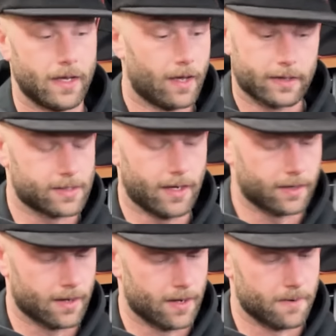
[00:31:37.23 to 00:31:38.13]
Yeah,
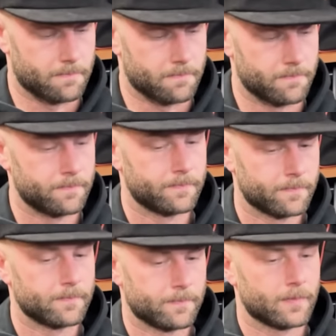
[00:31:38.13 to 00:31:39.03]
exciting. Um,
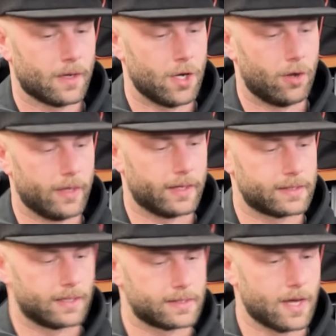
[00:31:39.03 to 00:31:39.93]
you know, it's
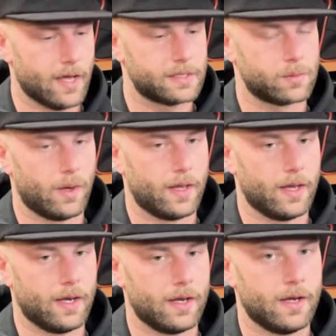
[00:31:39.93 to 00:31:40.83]
it's nice
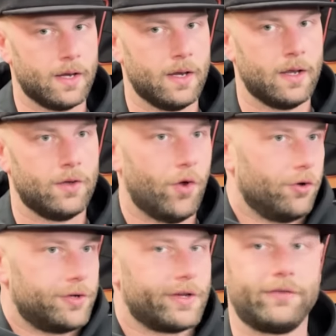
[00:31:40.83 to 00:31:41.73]
when you
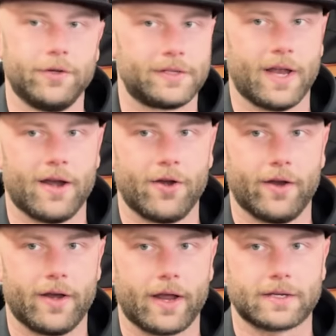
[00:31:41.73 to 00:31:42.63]
hold yourself to a standard
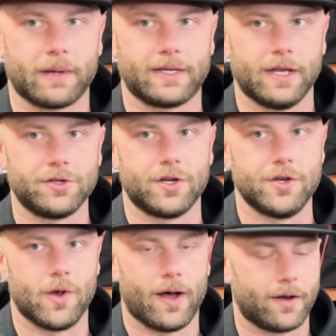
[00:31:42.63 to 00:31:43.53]
and an expectation, and
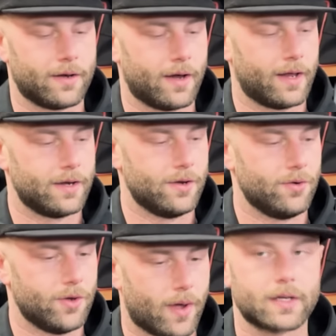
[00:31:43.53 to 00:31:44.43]
you go out and, and
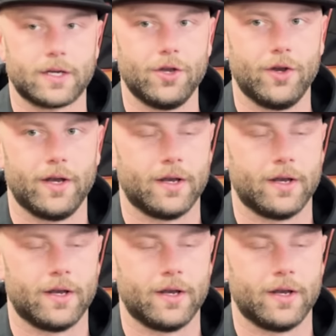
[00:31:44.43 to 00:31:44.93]
you, you execute it.